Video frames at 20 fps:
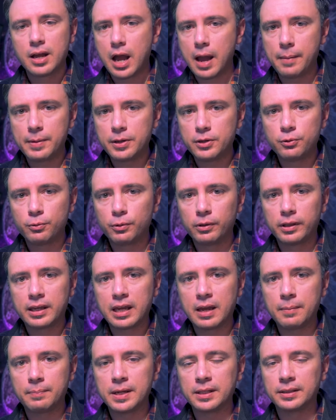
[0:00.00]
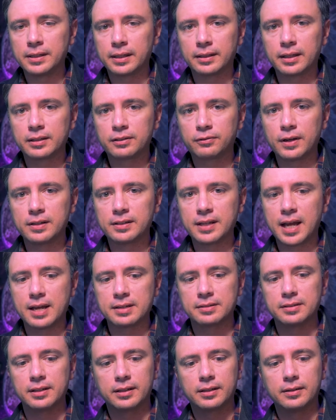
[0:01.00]
I mean, you really can't beat that. That's
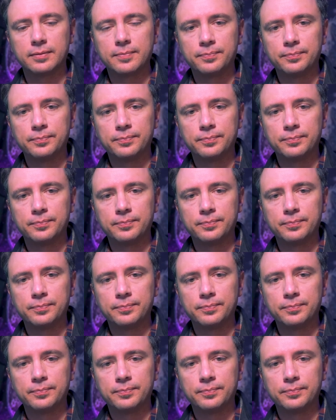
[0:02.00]
fantastic.